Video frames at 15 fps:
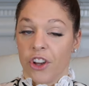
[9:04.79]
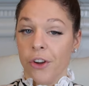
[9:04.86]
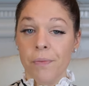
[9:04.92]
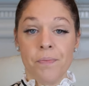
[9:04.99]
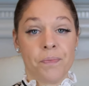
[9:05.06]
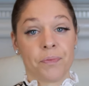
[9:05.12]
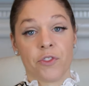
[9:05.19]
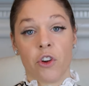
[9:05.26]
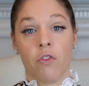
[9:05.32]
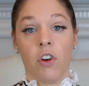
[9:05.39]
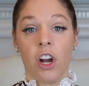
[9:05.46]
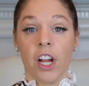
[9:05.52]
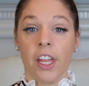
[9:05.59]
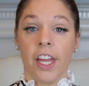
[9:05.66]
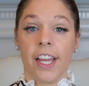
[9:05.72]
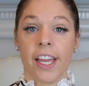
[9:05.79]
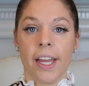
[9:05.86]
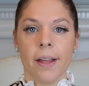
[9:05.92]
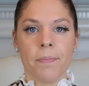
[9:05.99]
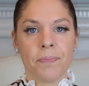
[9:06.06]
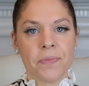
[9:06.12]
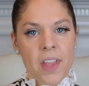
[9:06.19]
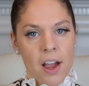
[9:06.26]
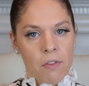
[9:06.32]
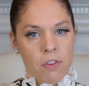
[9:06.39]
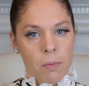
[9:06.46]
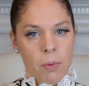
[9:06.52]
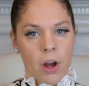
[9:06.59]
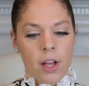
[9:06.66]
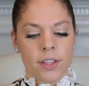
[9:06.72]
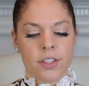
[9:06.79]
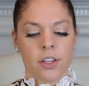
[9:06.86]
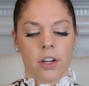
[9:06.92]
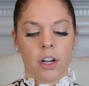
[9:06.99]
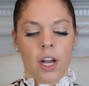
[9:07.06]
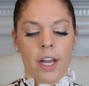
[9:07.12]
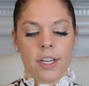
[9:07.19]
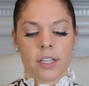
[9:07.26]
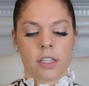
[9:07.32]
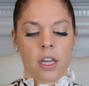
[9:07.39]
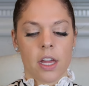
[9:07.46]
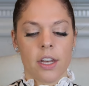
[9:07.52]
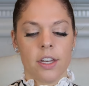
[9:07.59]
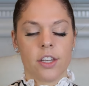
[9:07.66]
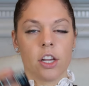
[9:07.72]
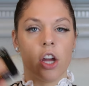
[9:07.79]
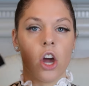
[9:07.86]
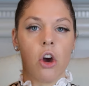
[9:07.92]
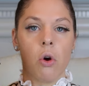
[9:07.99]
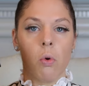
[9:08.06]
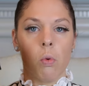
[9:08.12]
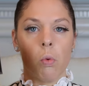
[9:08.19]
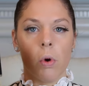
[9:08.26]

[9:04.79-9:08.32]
So, so far I like it. Now for bronzer, I decided to go